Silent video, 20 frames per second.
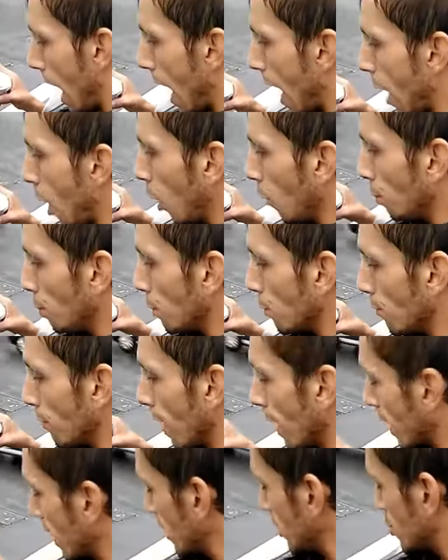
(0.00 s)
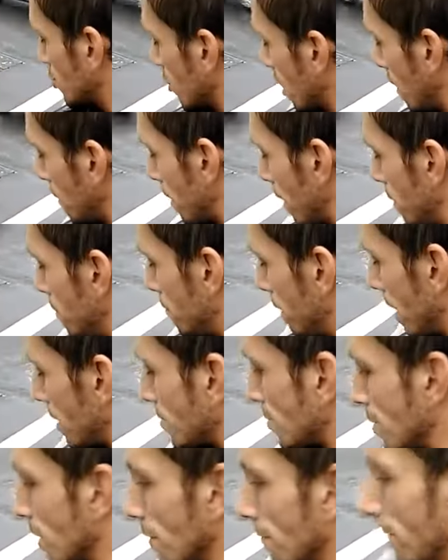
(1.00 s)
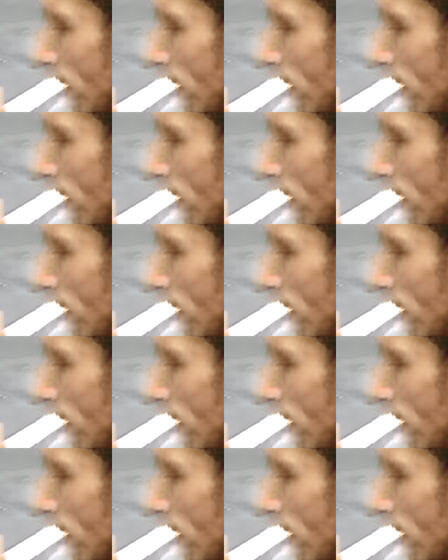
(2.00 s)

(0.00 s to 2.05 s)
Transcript: I hope you fucking trip and bust